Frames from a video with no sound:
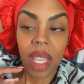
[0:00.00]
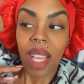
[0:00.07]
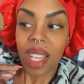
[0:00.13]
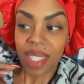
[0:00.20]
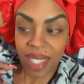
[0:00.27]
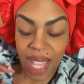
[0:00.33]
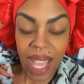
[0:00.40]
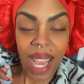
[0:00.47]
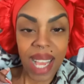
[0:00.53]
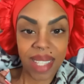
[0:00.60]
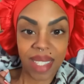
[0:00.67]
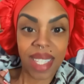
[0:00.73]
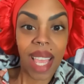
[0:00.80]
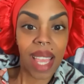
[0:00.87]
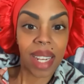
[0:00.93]
Because, like I
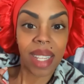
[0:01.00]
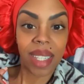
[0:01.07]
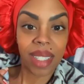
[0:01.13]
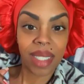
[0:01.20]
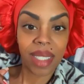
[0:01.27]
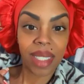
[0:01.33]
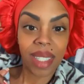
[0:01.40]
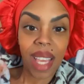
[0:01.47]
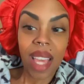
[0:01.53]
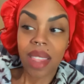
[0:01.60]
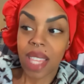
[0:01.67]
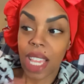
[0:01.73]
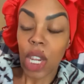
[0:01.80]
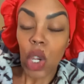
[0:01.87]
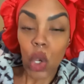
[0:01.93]
said,
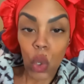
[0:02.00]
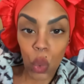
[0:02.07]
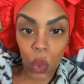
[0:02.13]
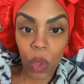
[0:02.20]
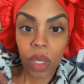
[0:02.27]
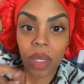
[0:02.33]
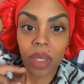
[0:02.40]
they knew